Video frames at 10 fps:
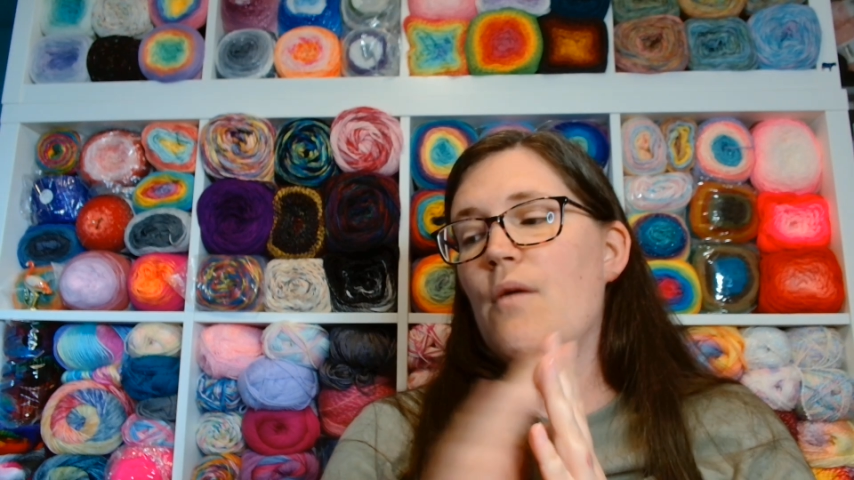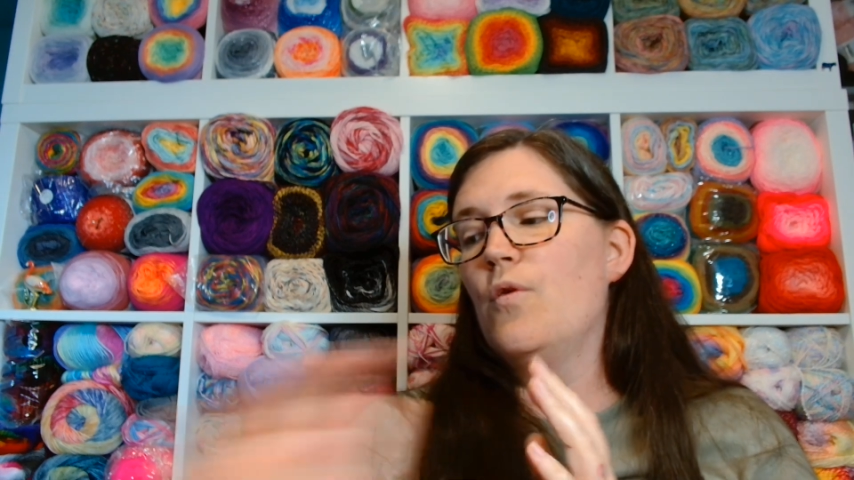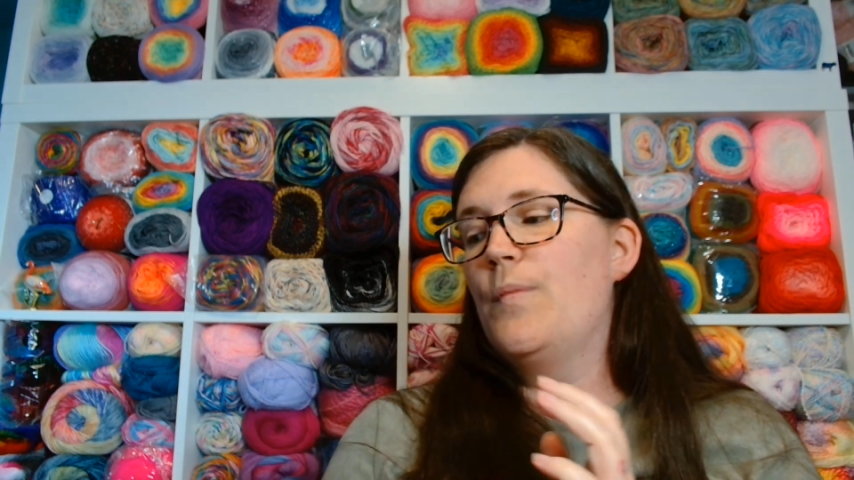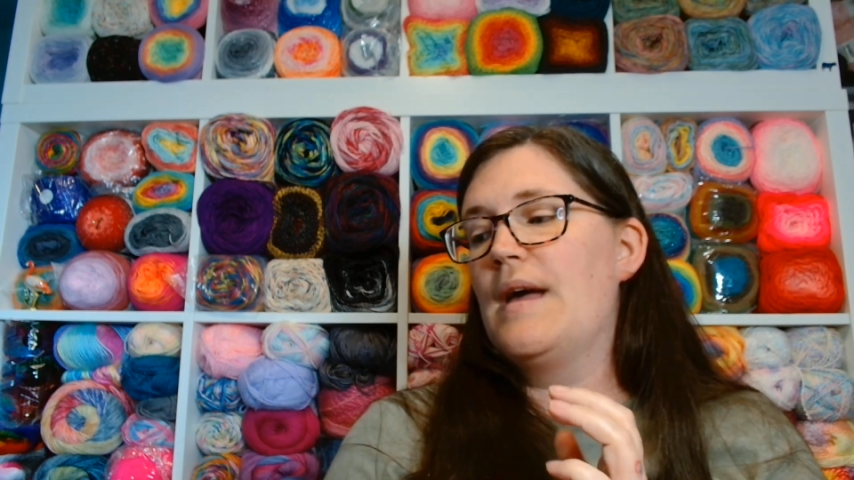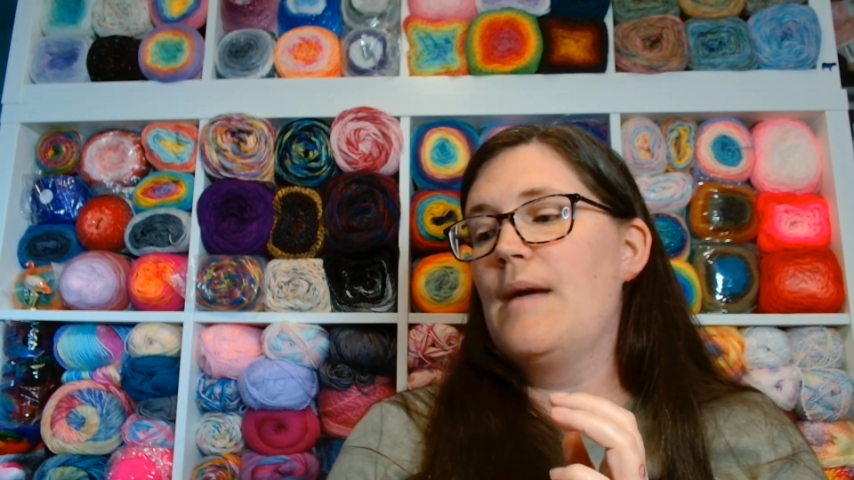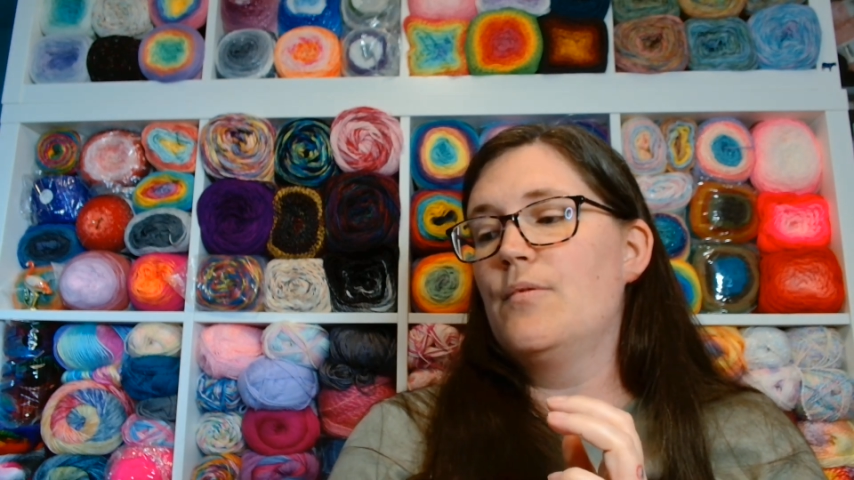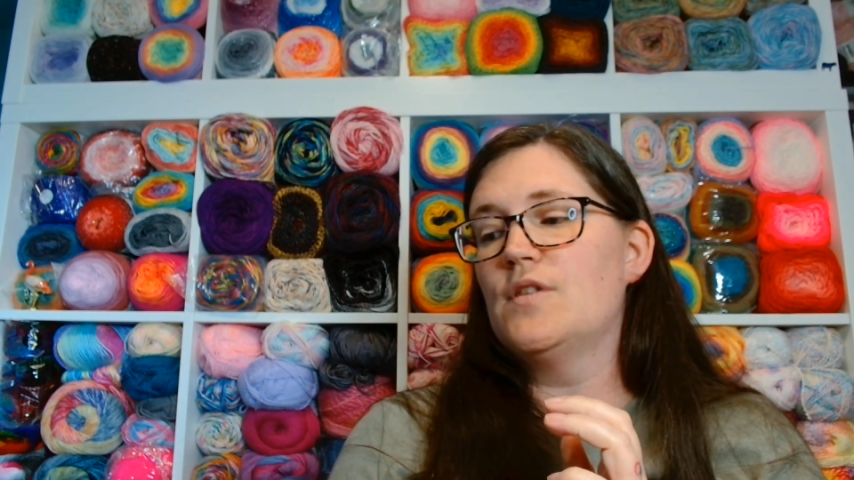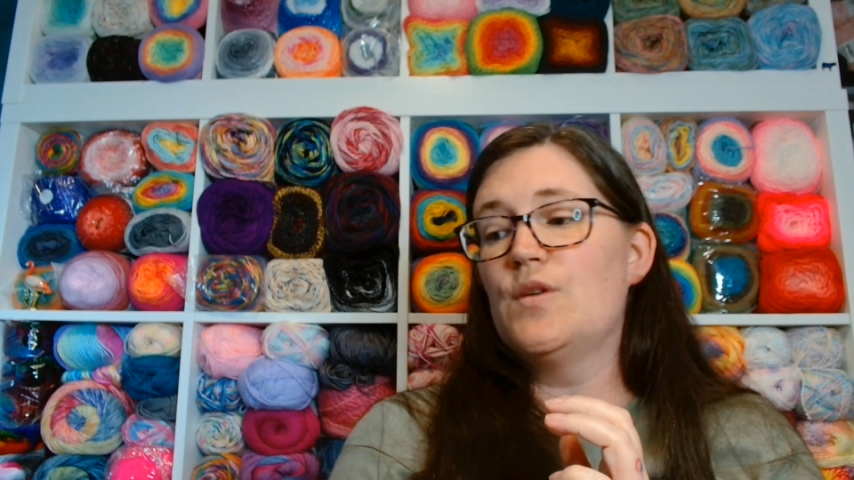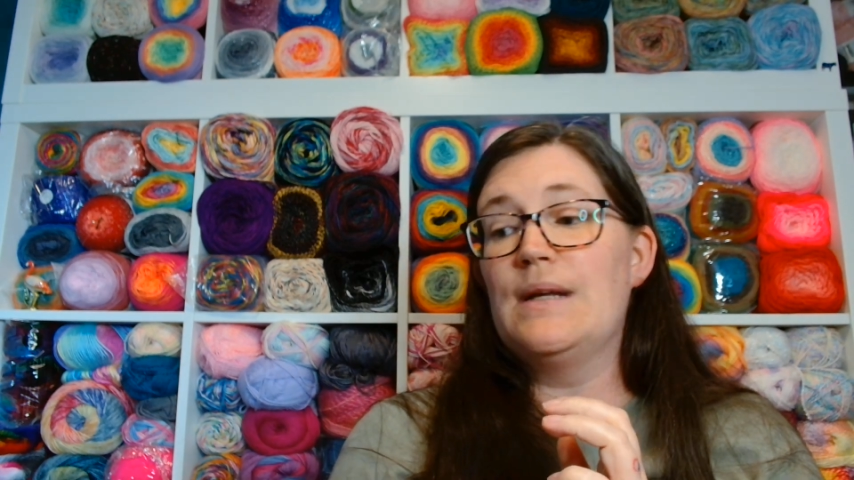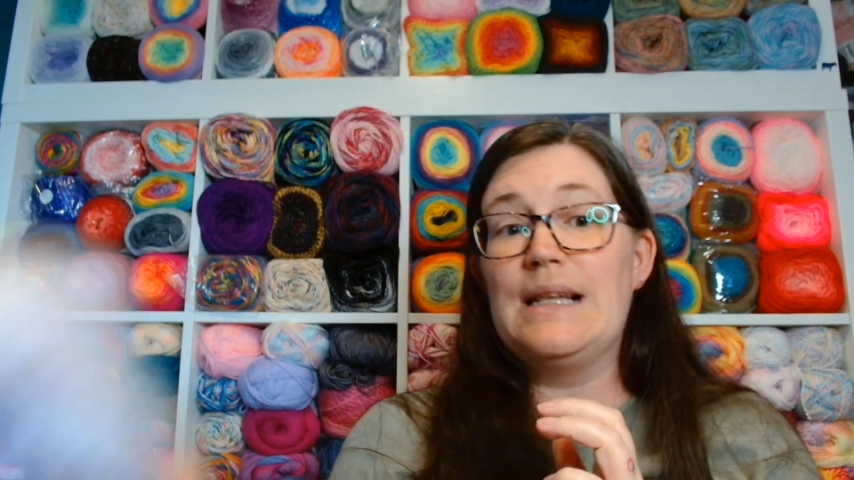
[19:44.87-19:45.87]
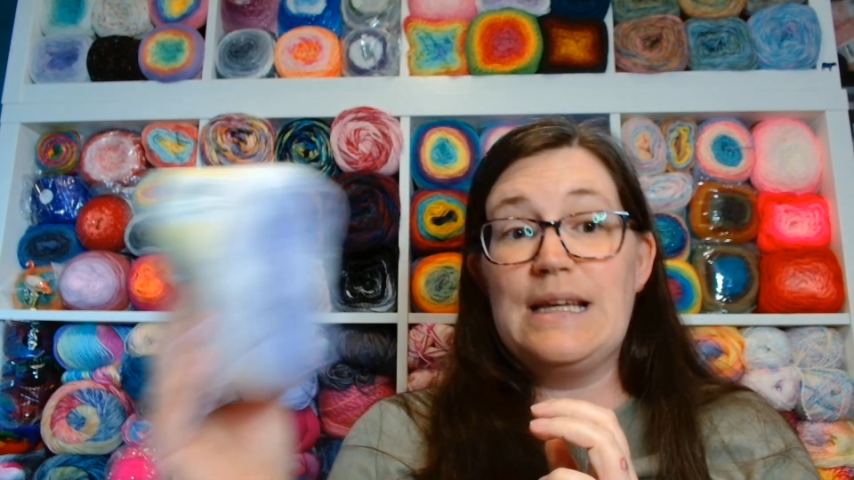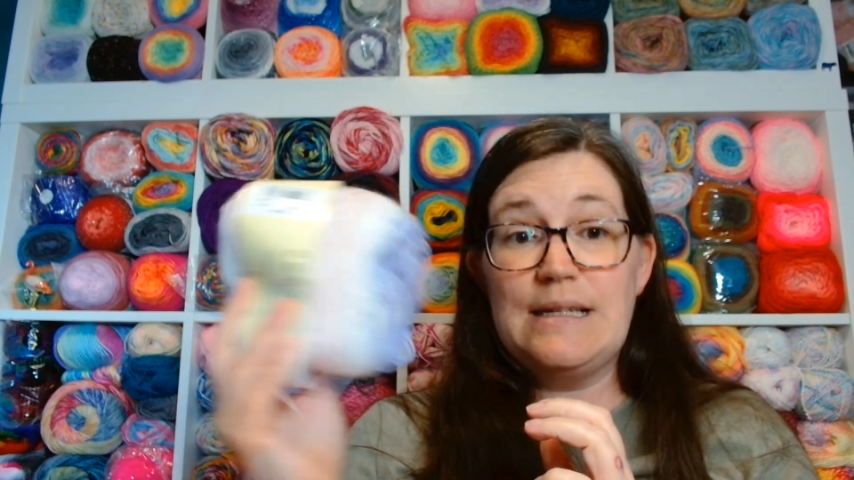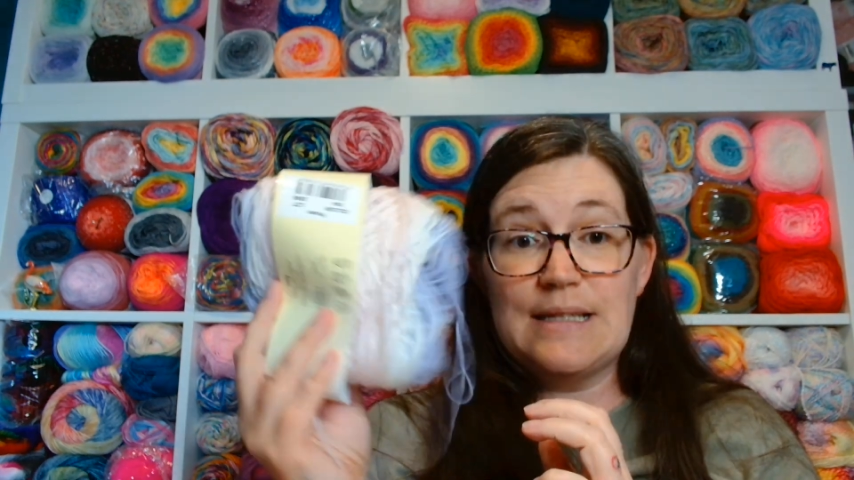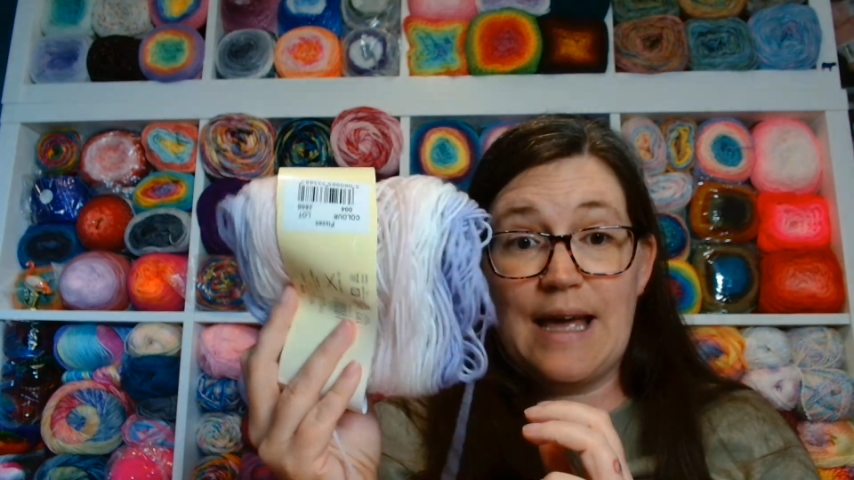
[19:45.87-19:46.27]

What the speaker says: will be able to at least